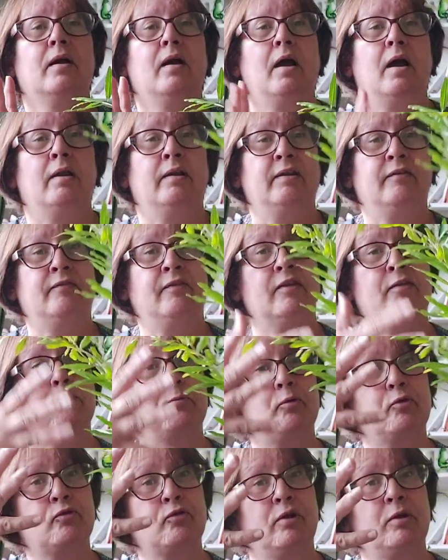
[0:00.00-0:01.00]
and if this
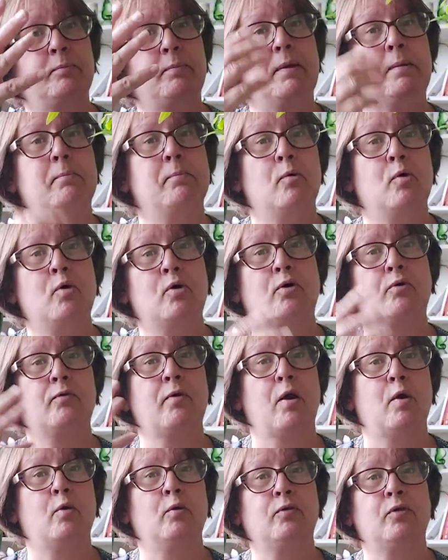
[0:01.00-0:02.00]
puts on a bit more
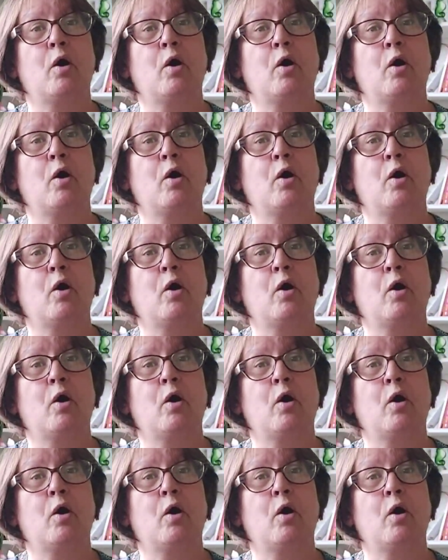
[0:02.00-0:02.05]
growth,